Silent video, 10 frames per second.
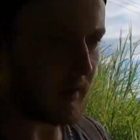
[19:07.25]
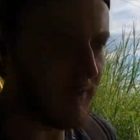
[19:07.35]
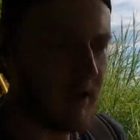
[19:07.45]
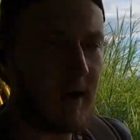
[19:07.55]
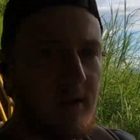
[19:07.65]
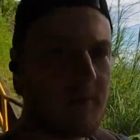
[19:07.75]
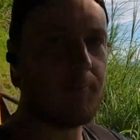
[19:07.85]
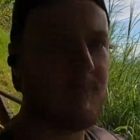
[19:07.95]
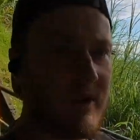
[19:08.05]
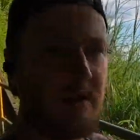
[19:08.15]
even in the
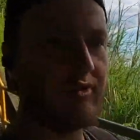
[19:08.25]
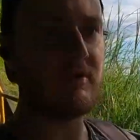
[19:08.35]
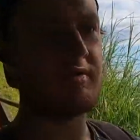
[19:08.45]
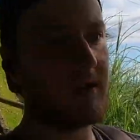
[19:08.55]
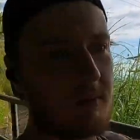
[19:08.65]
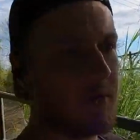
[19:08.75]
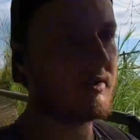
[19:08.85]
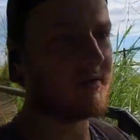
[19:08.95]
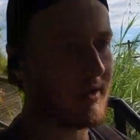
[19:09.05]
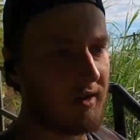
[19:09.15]
dangerous
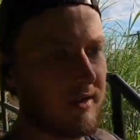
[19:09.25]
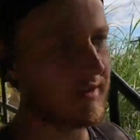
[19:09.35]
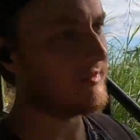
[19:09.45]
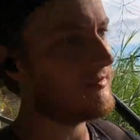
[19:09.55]
neighborhoods, like